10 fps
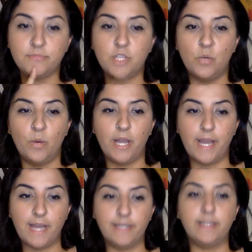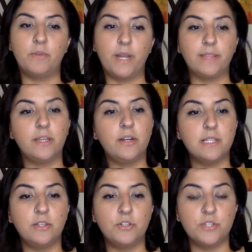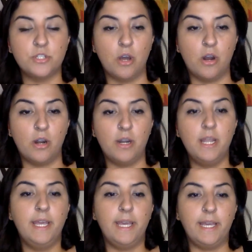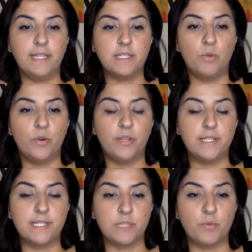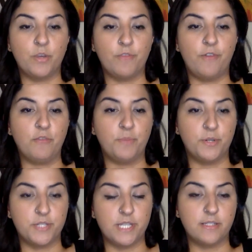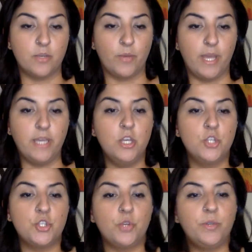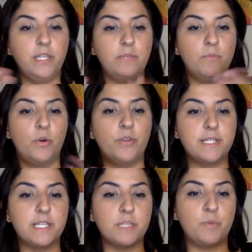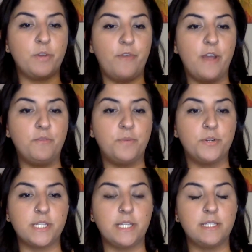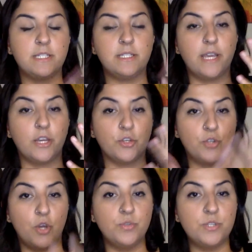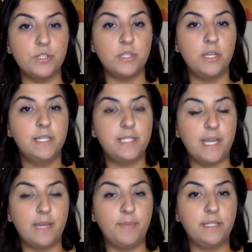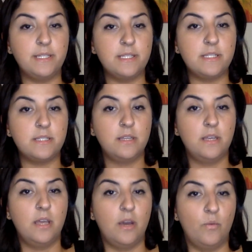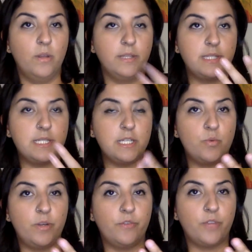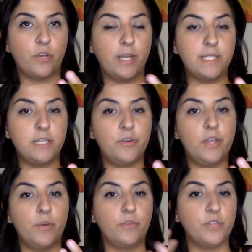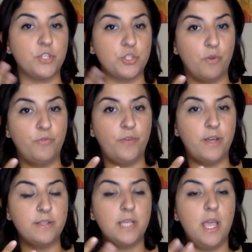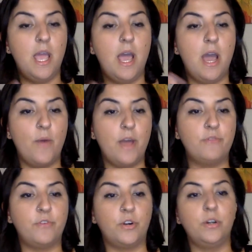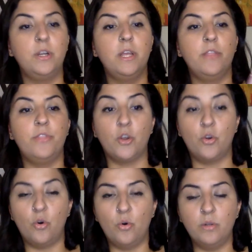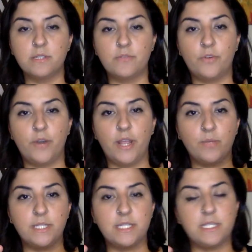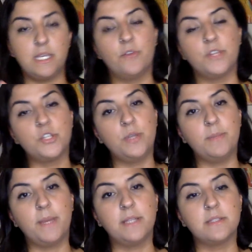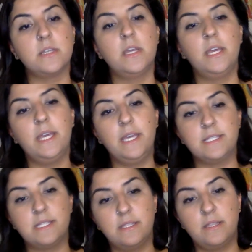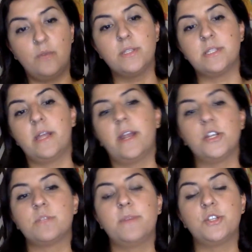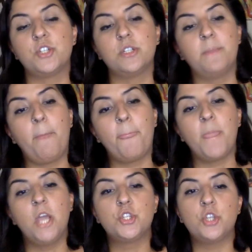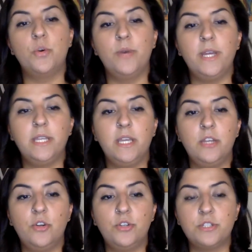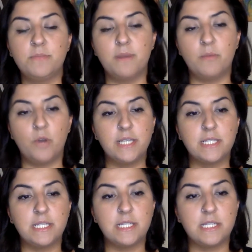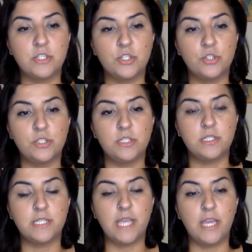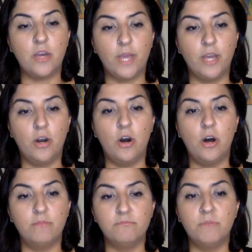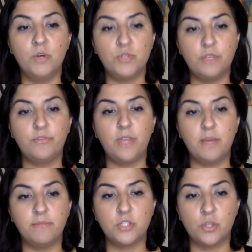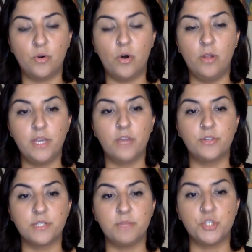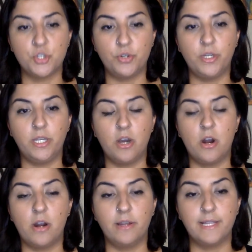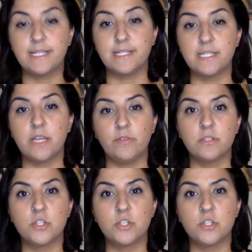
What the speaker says: Well, I added it right there as a little star. It's more than 6.5%, okay? So you need more than 6.5% to diagnose diabetes. Well, it's one of the criteria, one of the SROFAs. However, the goals for A1C of the treatment is the ones that I just mentioned. So in order to memorize this, it's good to say, okay, most of them, so all the others, the majority are less than 7.